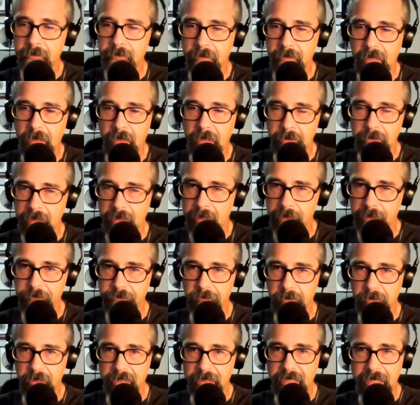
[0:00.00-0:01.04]
Now, not
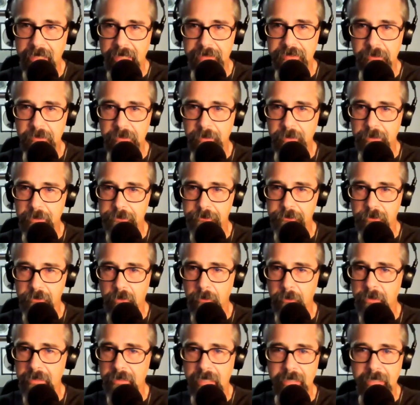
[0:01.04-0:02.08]
everybody has to be a
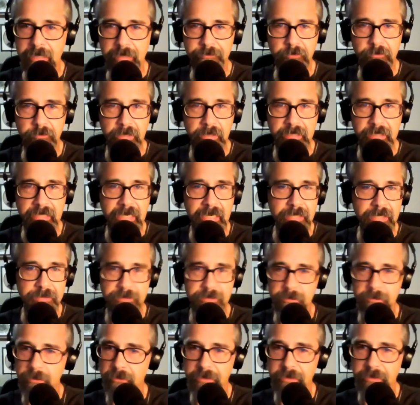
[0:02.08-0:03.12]
drummer. Not everybody has
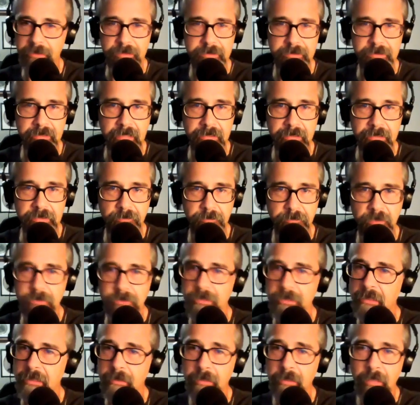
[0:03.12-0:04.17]
to know the ins and outs of
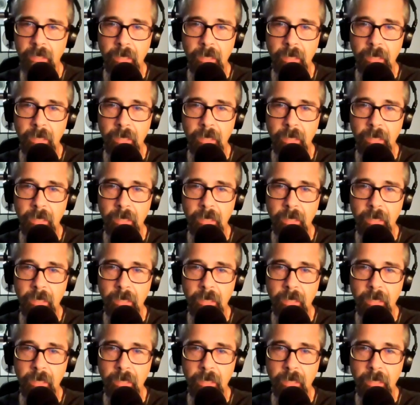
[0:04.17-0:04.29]
music.